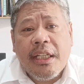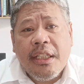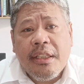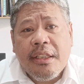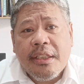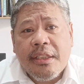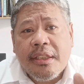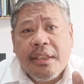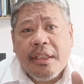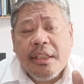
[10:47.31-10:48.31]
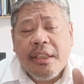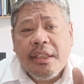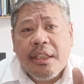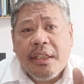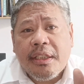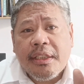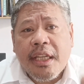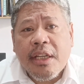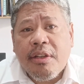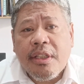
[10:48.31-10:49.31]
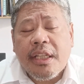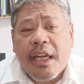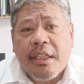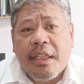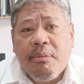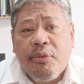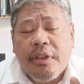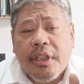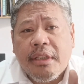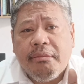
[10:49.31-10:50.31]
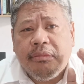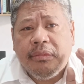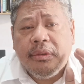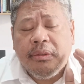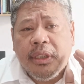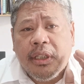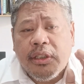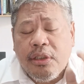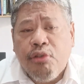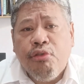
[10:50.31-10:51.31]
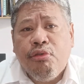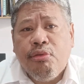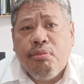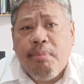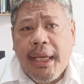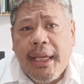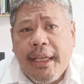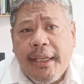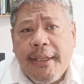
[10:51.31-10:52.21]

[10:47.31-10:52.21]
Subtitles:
In the second item wherein you may